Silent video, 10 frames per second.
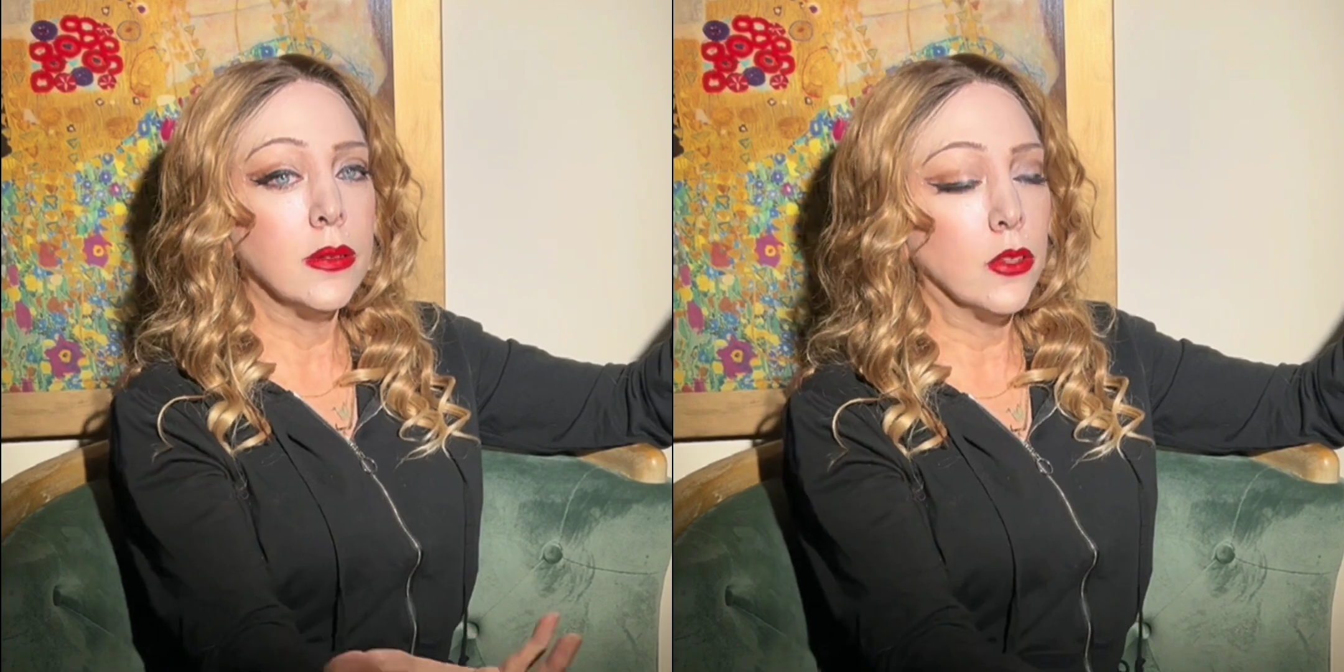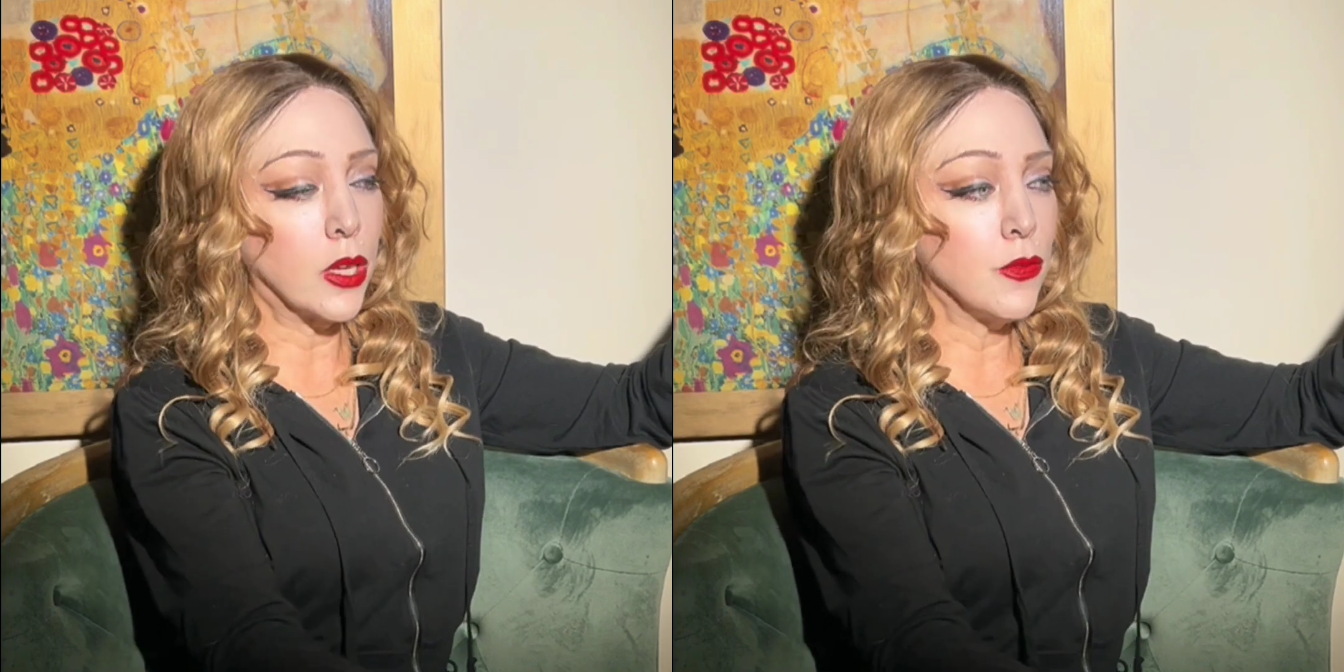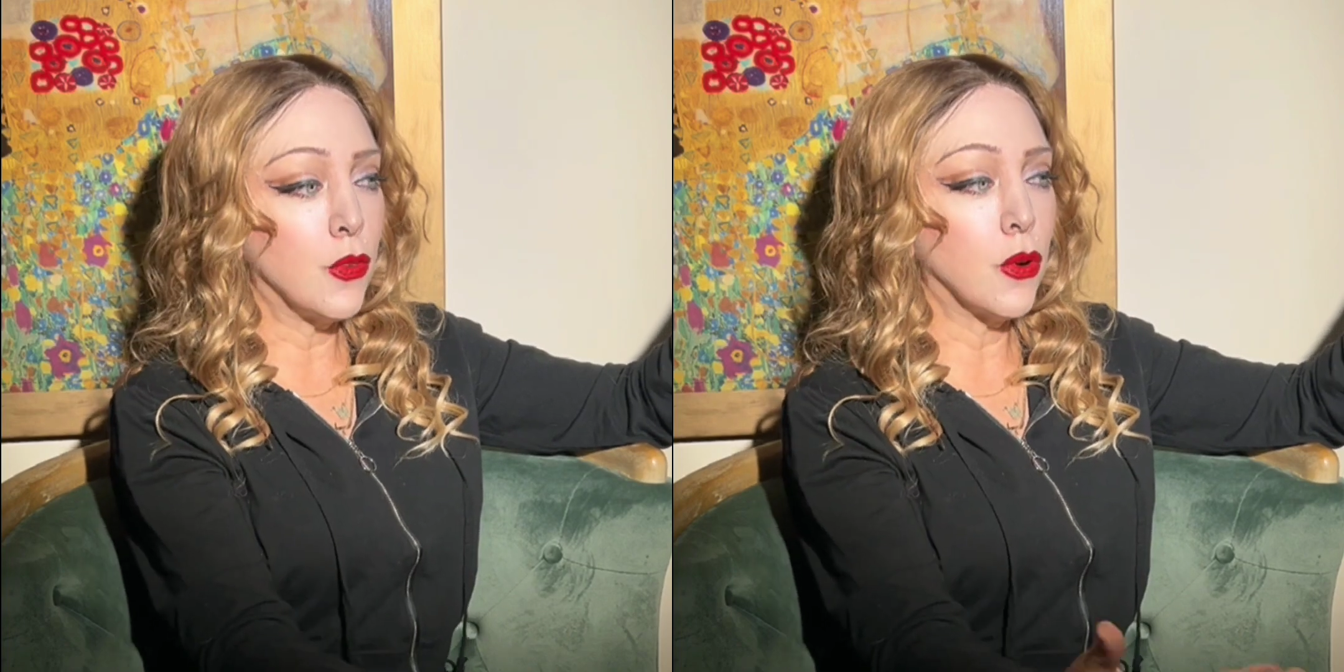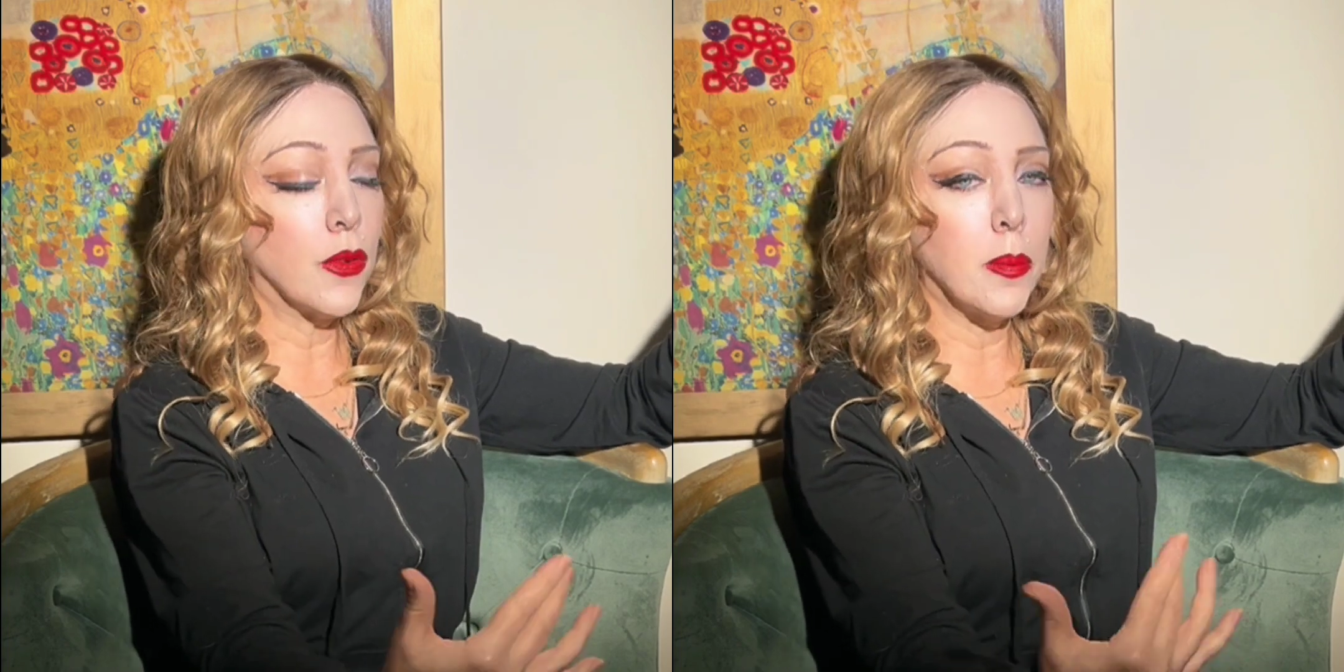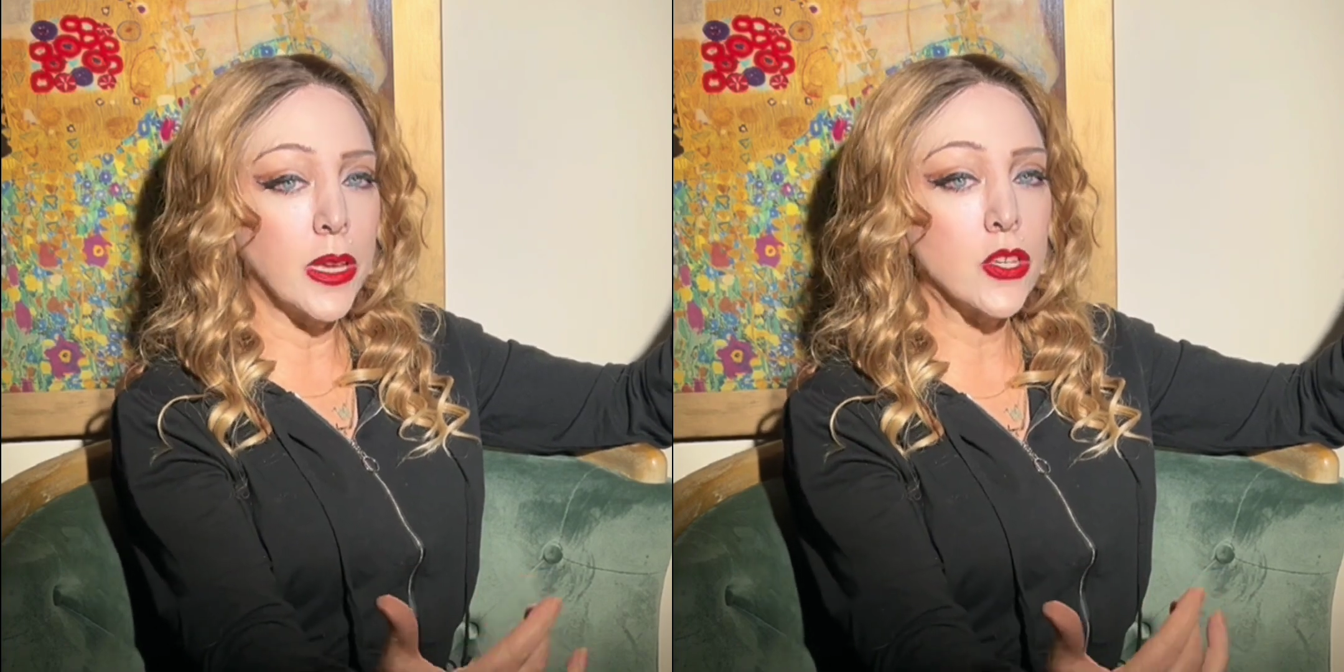looking for
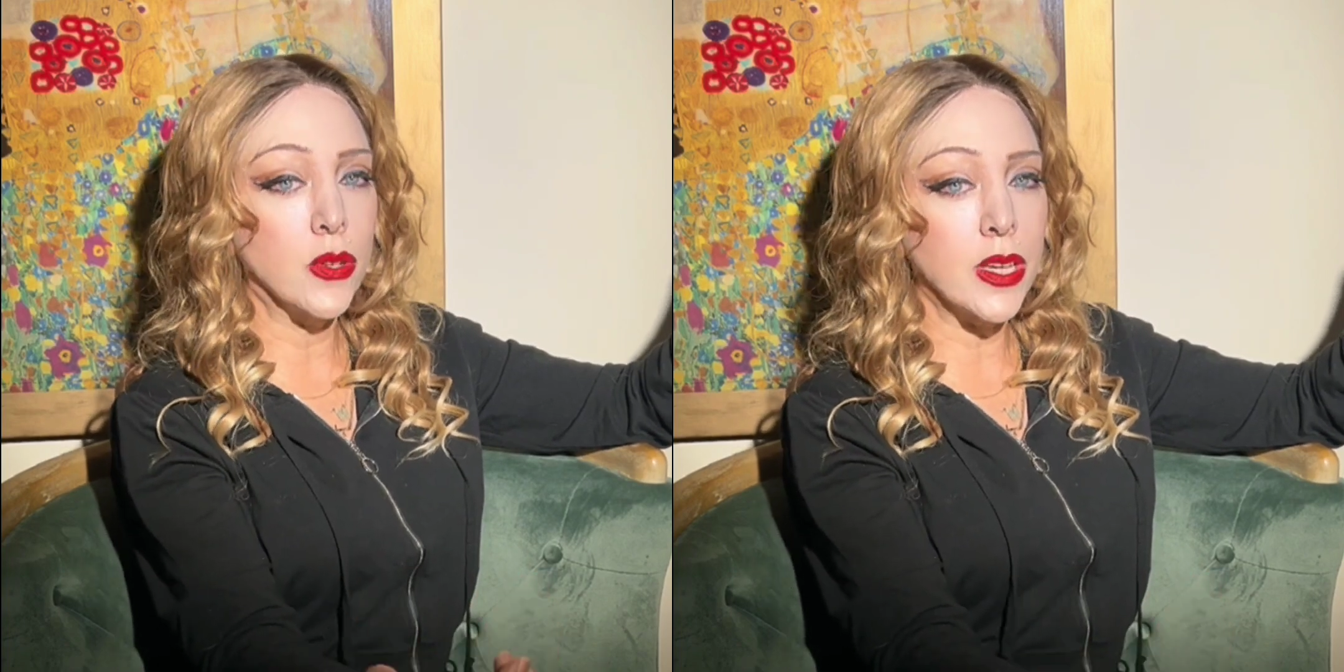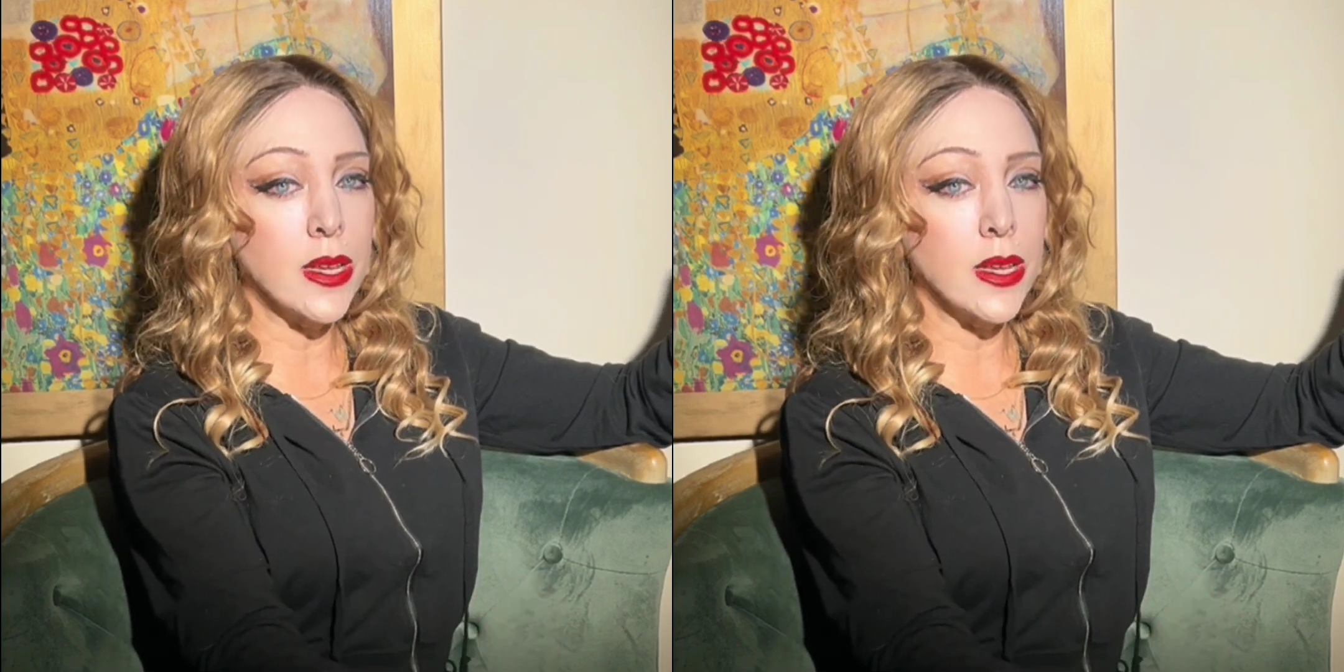the best street